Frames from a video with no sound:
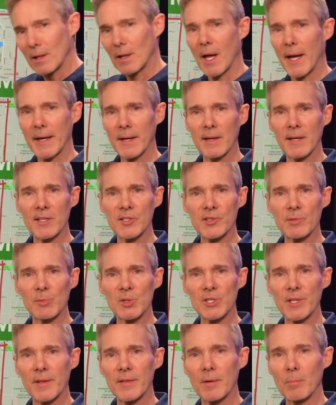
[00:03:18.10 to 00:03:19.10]
a lot of
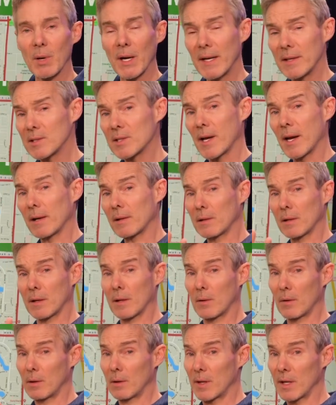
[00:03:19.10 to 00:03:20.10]
customers on their buying cycle,
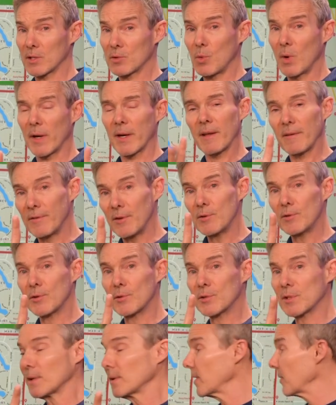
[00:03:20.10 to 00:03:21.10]
and guess what? If you
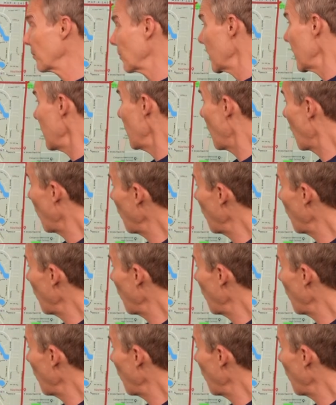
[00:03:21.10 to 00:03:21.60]
do delivery,